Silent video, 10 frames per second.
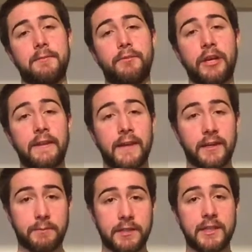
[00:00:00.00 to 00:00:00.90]
bringing that
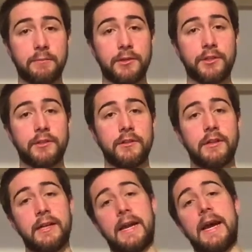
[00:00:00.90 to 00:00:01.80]
up to temperature
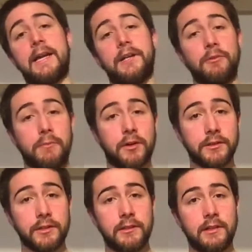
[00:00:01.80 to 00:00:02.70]
and adding your malt.